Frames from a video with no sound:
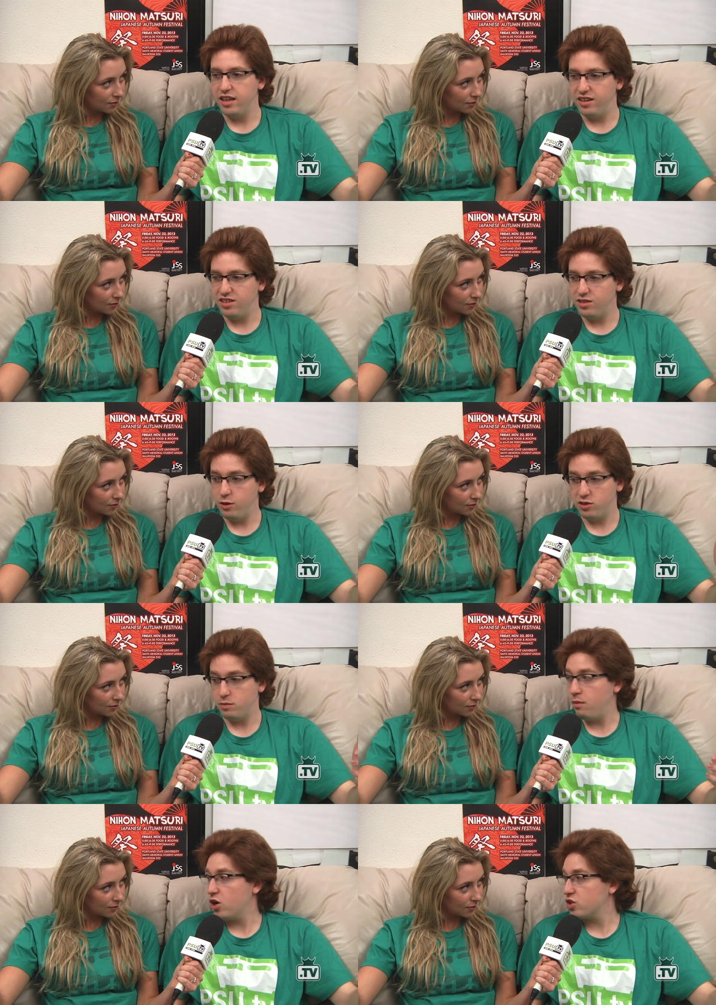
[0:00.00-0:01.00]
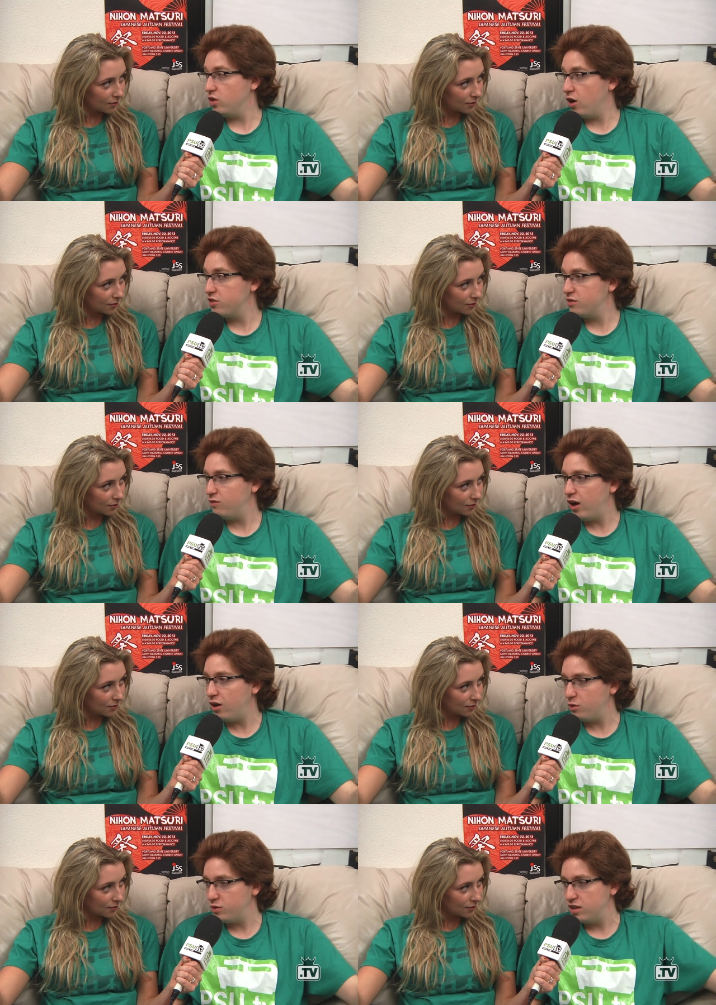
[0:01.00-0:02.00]
Speaker 1: and there was some martial arts
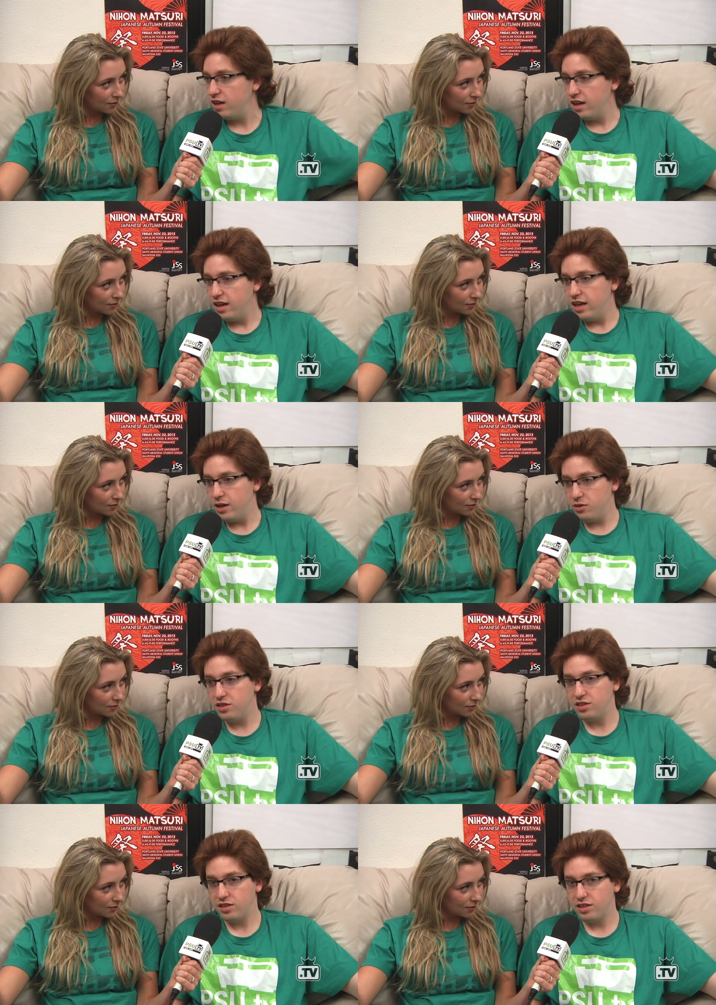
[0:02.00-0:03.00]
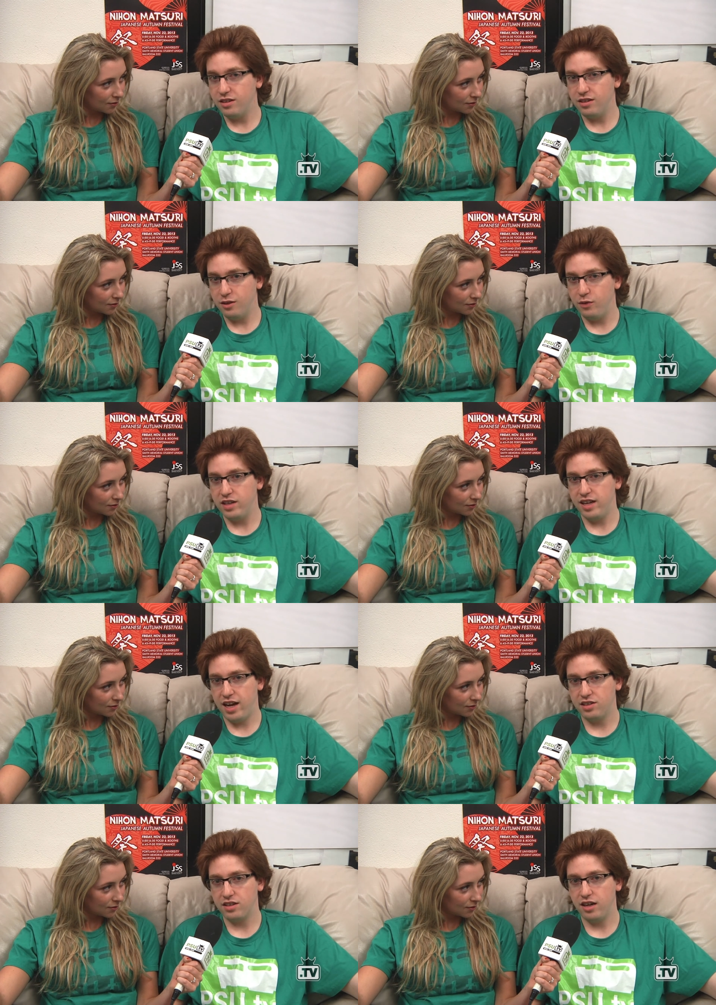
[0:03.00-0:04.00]
involved. It was a
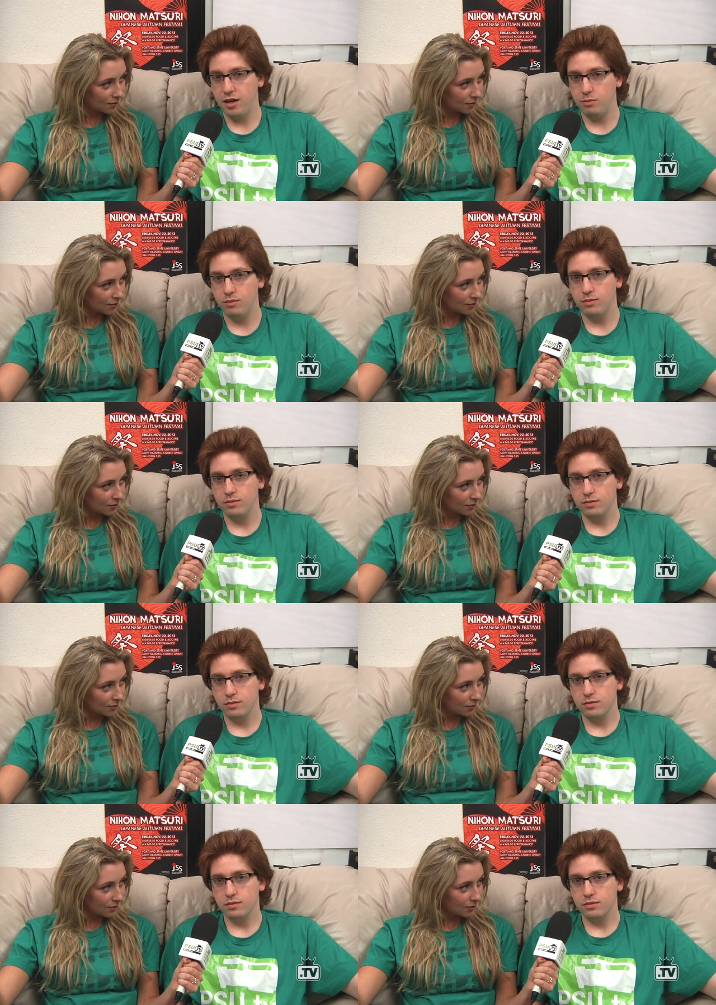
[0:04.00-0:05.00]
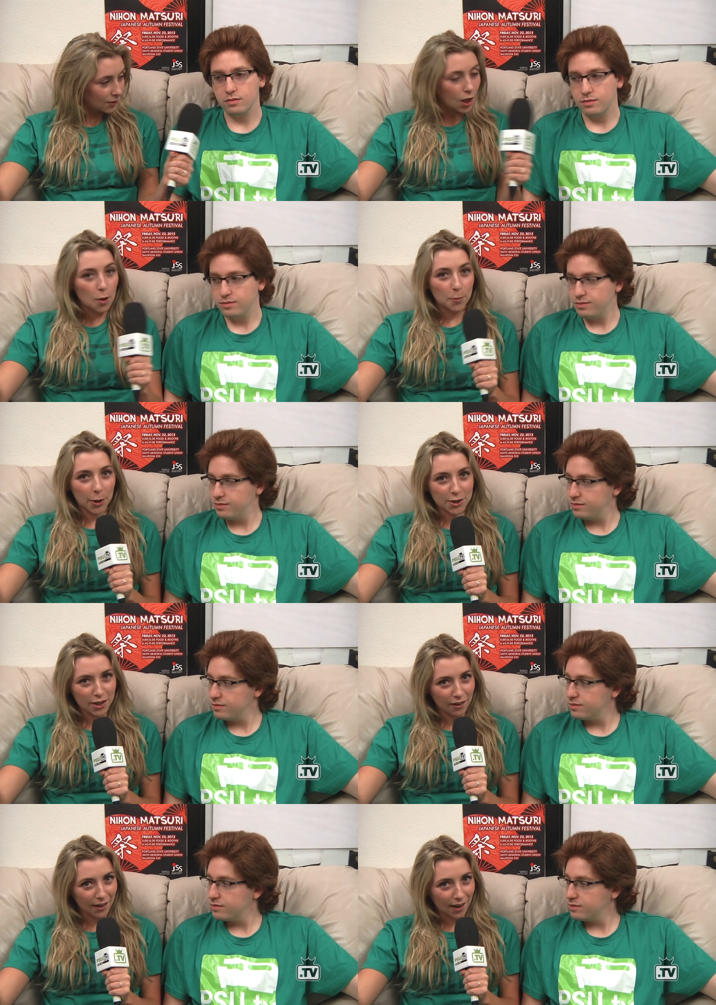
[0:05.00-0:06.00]
fantastic time.
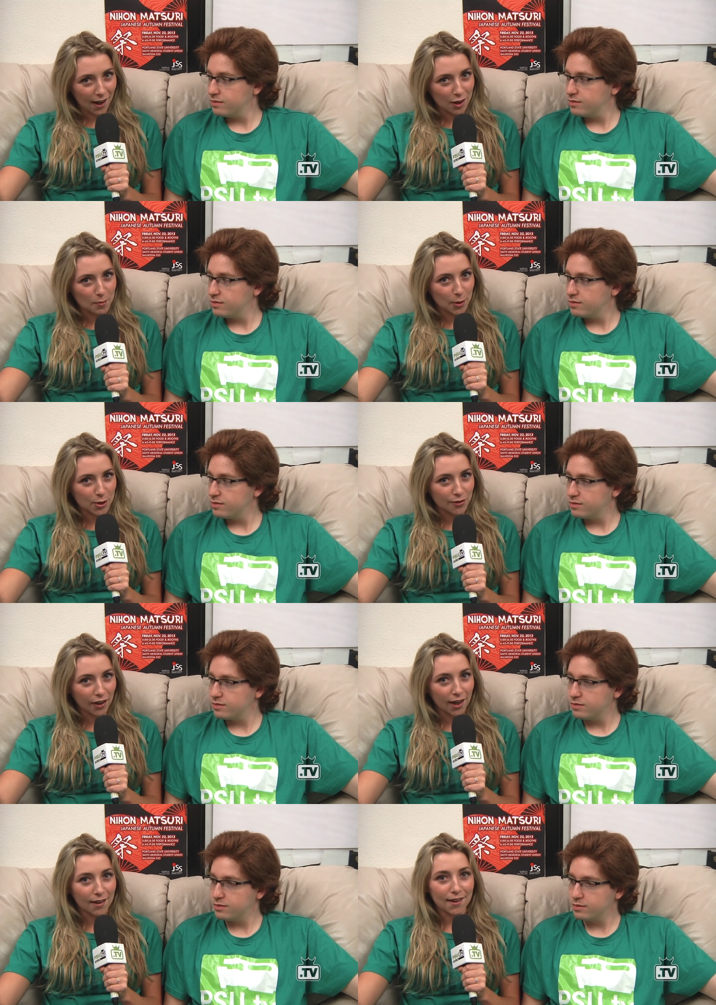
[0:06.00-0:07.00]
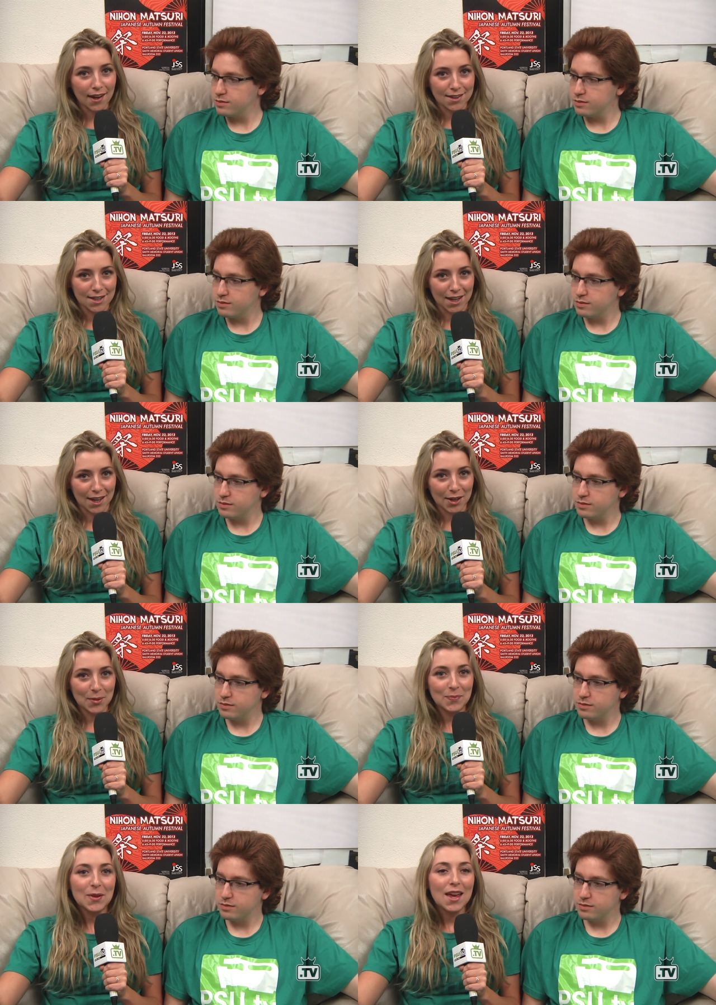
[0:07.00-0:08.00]
Speaker 2: Personally, I had the most fun
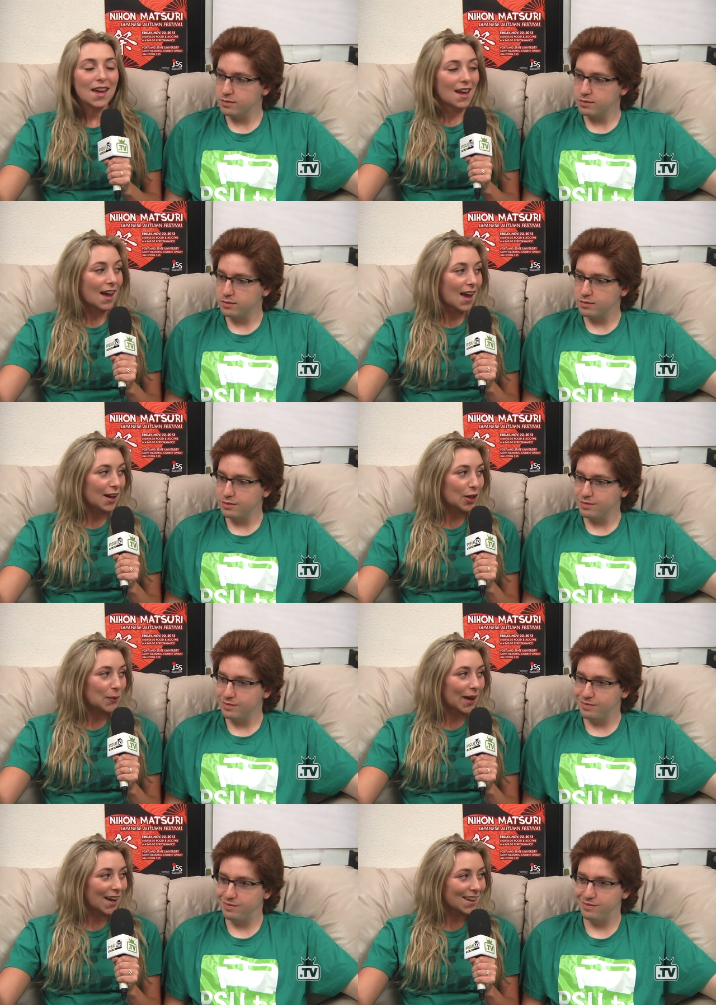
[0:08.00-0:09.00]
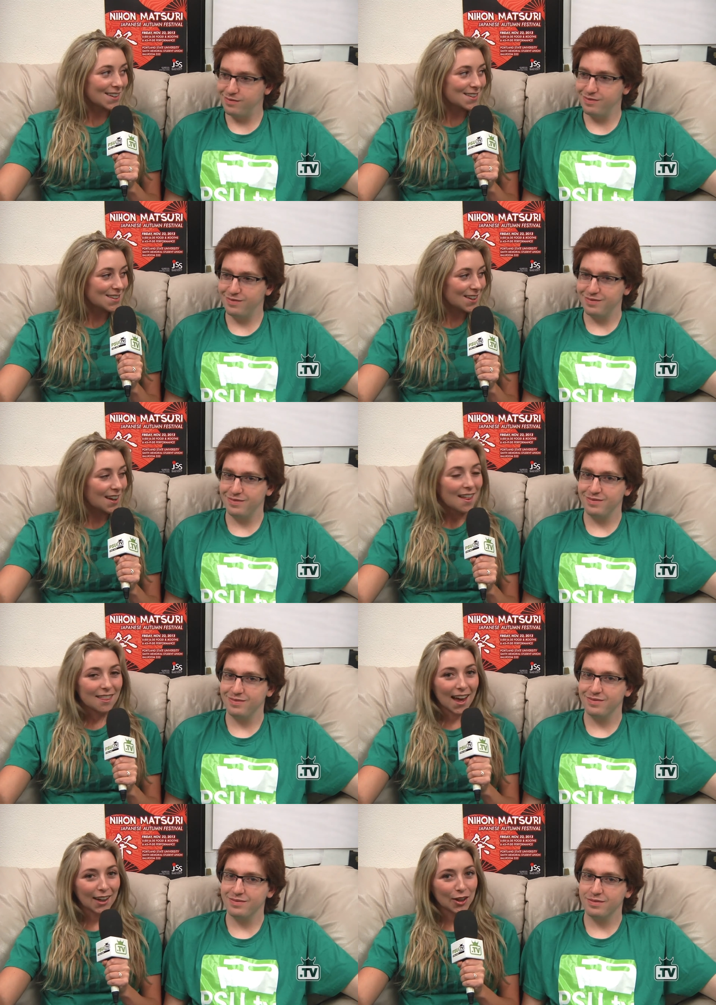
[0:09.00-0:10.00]
dancing. Anyways,
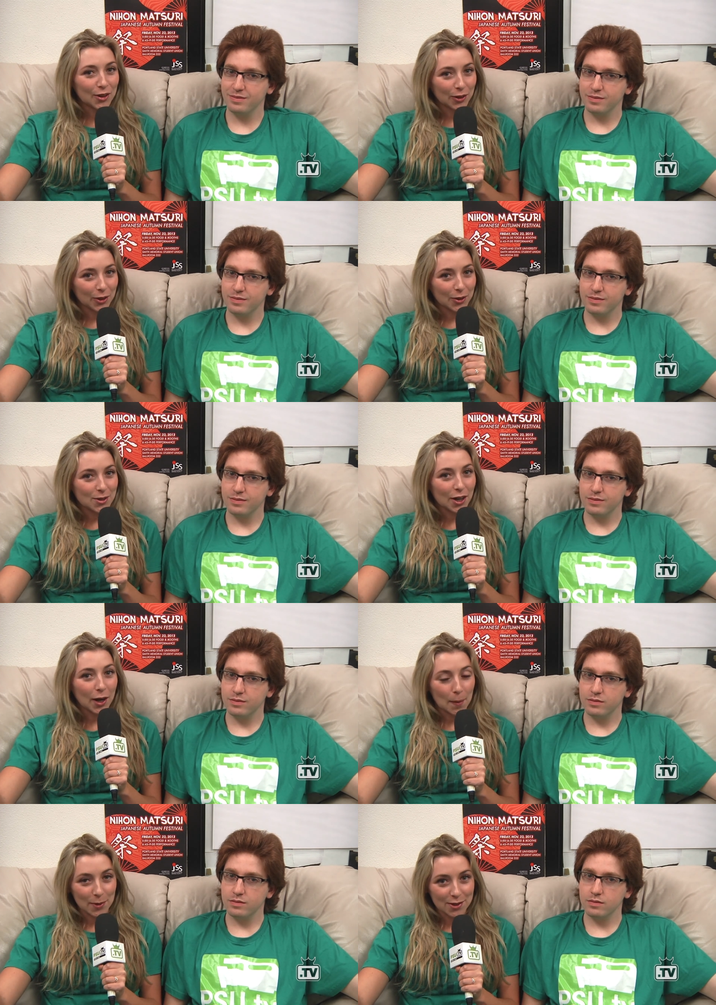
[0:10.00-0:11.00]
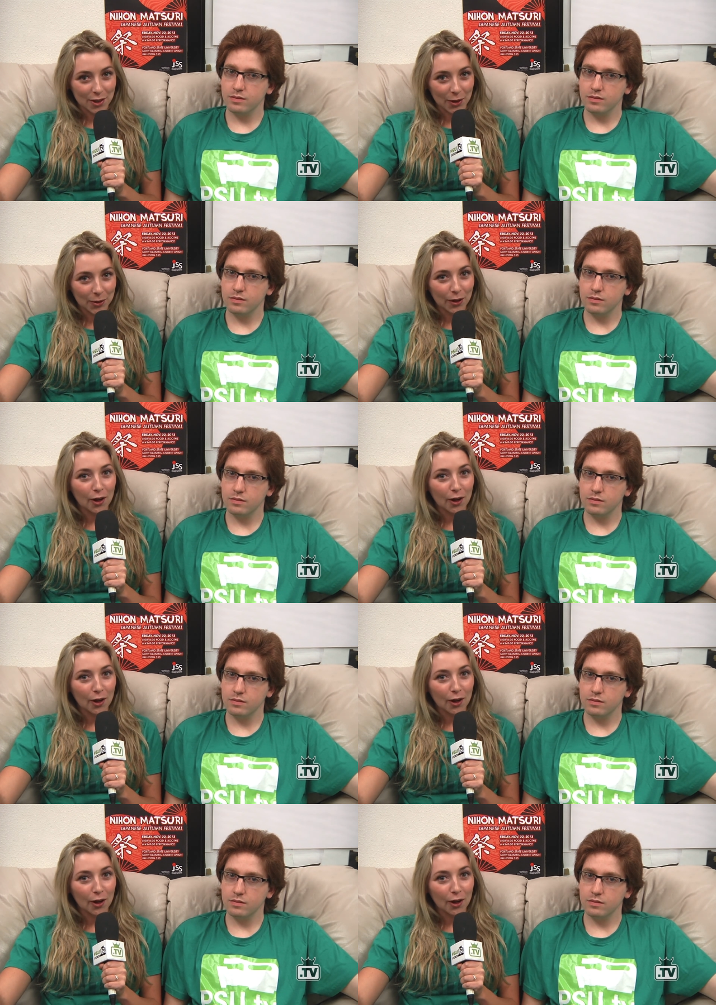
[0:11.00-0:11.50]
that concludes our episode